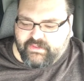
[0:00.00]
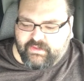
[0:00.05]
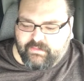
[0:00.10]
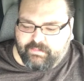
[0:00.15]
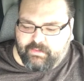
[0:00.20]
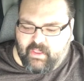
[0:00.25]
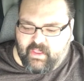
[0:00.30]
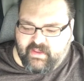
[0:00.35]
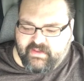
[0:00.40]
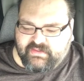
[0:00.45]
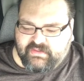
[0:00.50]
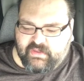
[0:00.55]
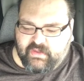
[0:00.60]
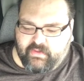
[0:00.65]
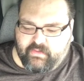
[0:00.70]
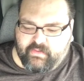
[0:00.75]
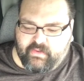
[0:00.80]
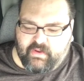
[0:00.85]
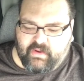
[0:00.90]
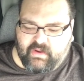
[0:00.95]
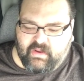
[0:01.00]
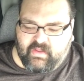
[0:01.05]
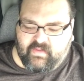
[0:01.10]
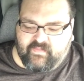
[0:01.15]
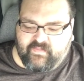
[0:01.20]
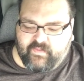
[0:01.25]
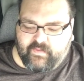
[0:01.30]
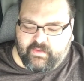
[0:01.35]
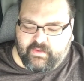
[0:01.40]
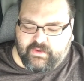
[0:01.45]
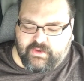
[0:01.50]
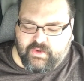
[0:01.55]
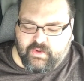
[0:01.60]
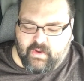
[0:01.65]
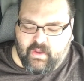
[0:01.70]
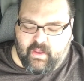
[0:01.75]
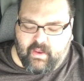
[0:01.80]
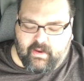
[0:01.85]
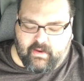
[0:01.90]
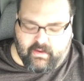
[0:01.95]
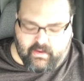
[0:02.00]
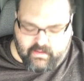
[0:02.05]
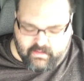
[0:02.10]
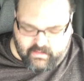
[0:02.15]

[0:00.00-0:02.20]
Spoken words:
supplies that you're going to need for the truck.